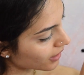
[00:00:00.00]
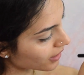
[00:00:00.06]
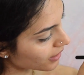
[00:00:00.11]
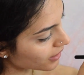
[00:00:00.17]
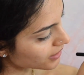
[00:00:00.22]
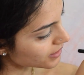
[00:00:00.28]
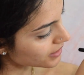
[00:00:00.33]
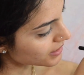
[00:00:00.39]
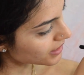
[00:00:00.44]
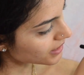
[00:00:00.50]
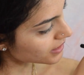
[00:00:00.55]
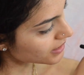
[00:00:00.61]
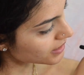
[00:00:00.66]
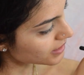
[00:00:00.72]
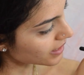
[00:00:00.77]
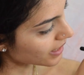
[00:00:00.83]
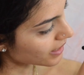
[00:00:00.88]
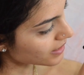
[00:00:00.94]

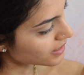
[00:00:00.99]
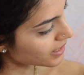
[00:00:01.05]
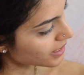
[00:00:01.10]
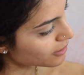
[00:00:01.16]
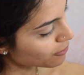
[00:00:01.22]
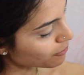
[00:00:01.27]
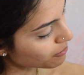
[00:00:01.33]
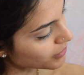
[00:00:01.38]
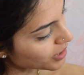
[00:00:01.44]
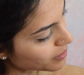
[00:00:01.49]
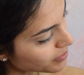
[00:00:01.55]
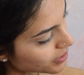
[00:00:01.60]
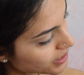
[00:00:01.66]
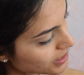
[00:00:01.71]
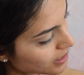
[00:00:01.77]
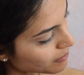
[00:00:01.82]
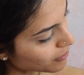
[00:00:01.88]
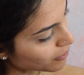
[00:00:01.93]
Innocent and then maybe
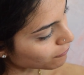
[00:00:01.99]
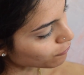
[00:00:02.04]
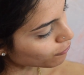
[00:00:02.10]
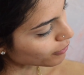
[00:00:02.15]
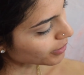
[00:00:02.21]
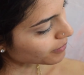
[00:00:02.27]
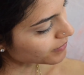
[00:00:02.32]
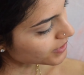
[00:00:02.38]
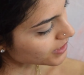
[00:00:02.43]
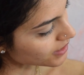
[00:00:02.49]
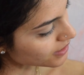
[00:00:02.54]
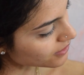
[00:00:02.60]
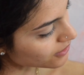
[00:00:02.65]
some of Whimsy.